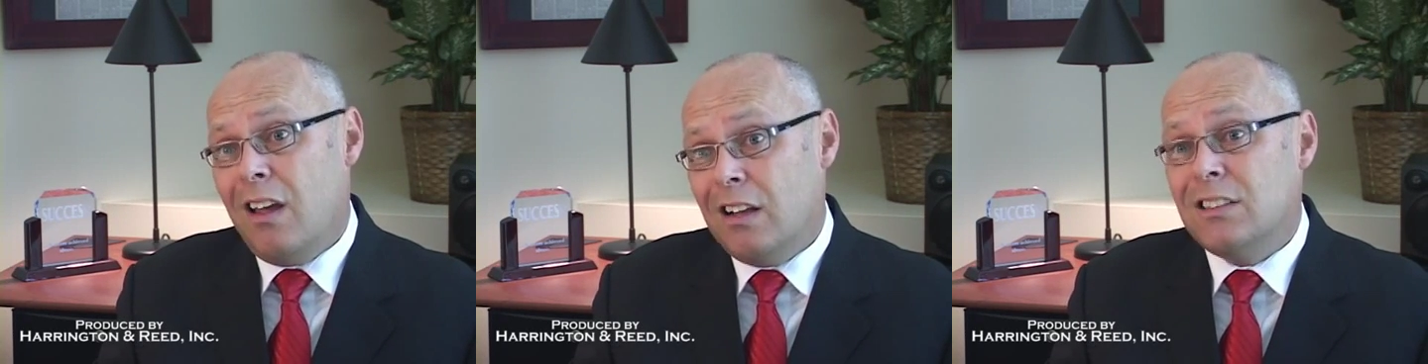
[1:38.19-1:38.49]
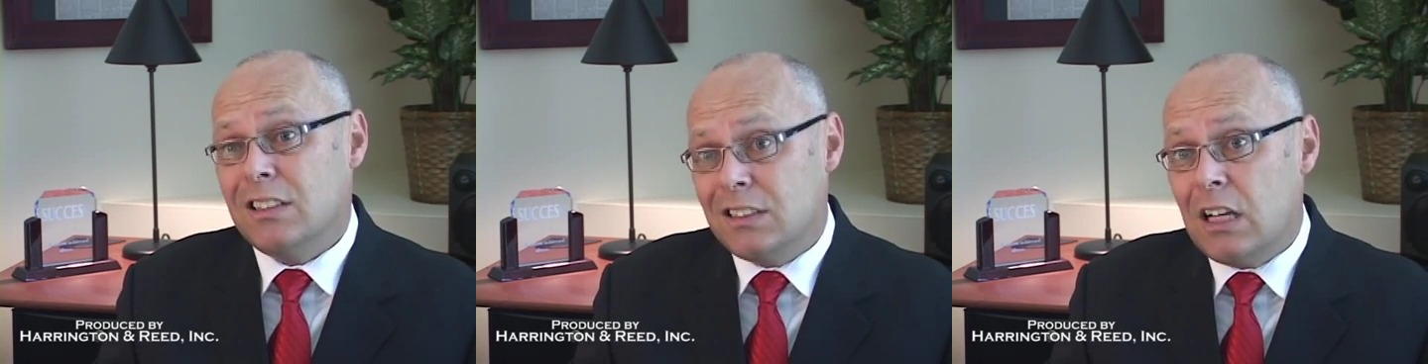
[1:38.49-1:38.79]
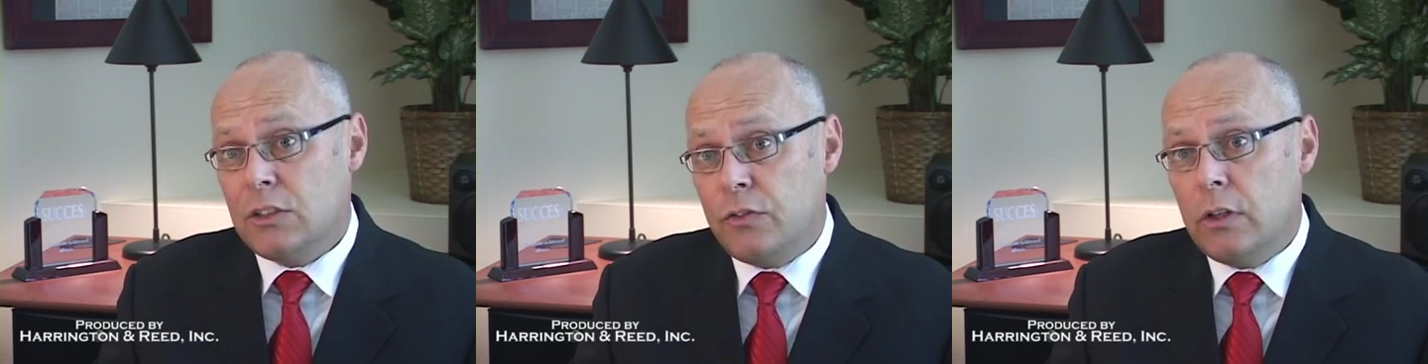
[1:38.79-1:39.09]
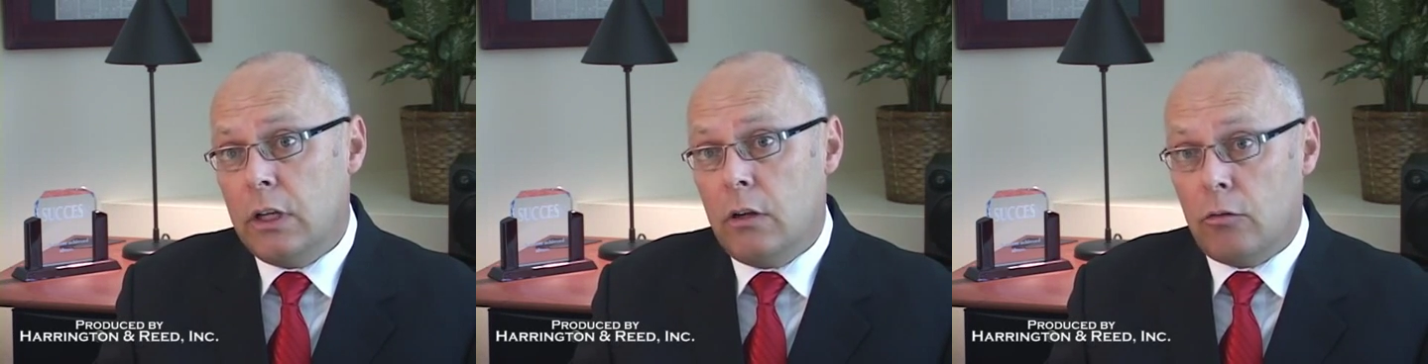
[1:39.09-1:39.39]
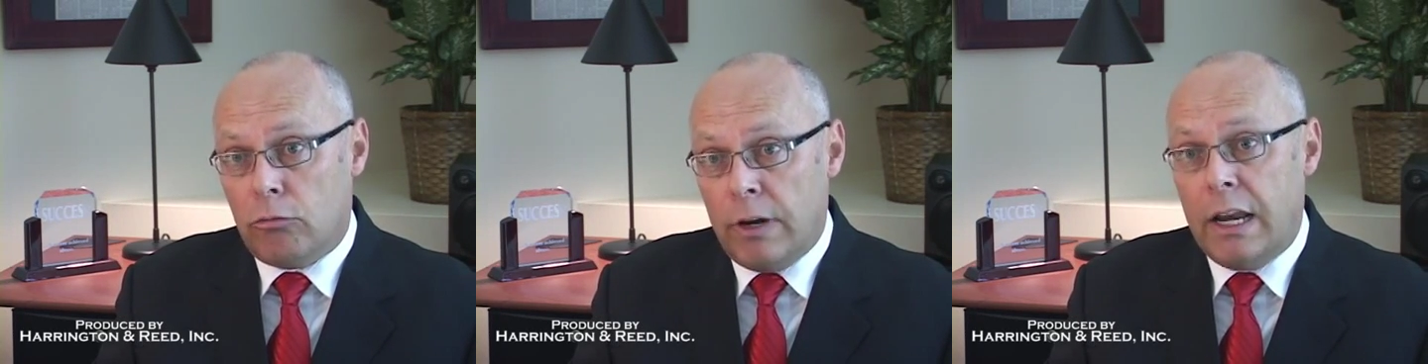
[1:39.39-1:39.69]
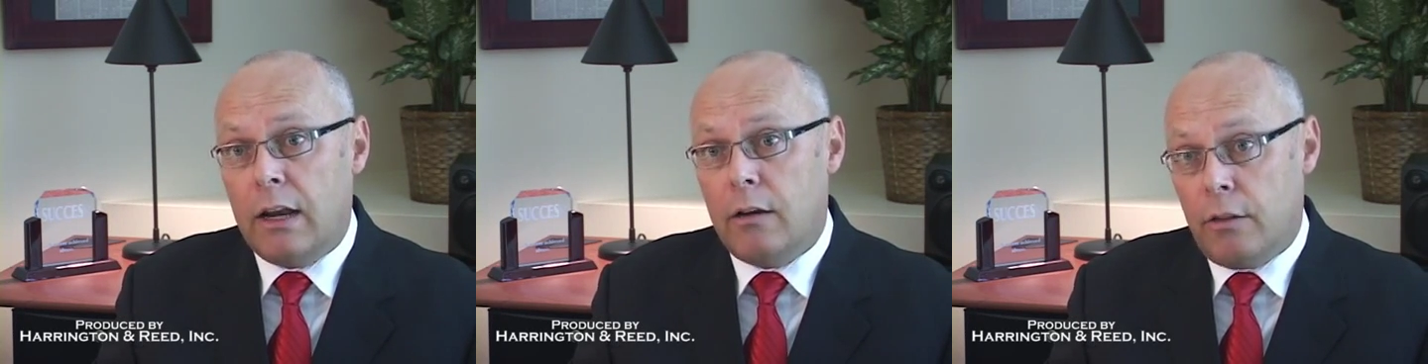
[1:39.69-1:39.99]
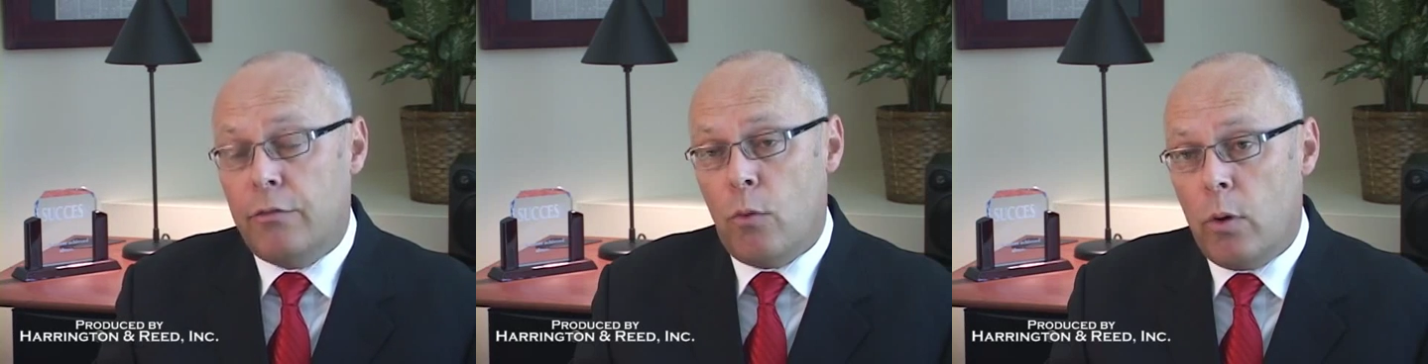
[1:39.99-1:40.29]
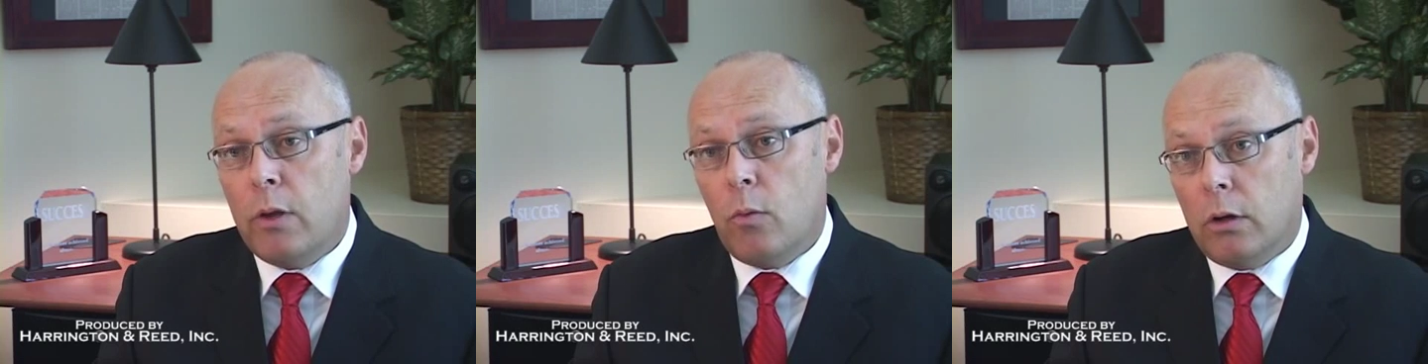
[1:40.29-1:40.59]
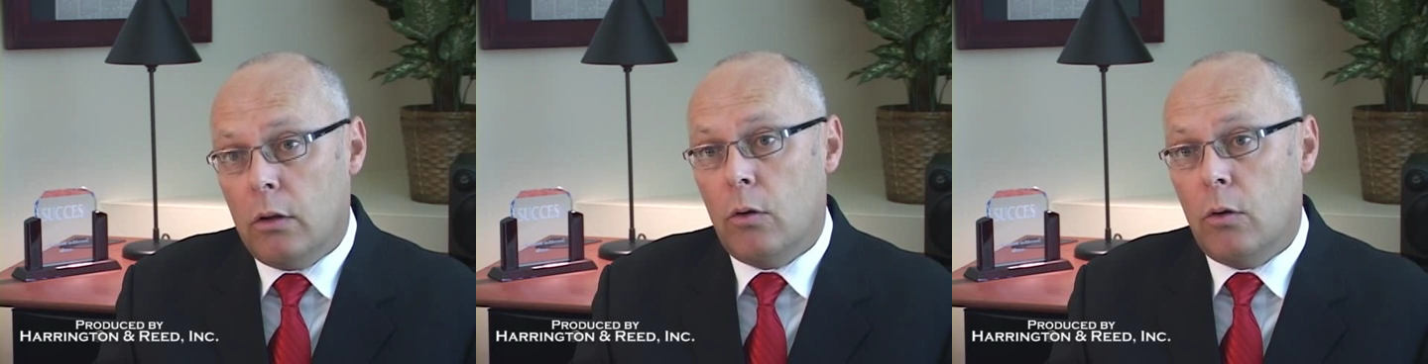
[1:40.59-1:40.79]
and successfully ran the 41